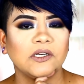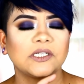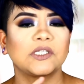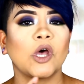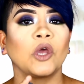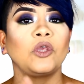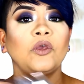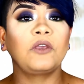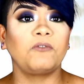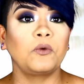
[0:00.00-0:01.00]
So
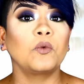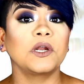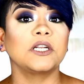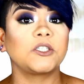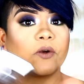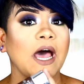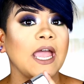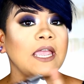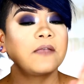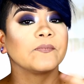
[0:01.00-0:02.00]
if you want to
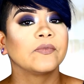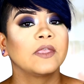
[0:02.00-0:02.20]
try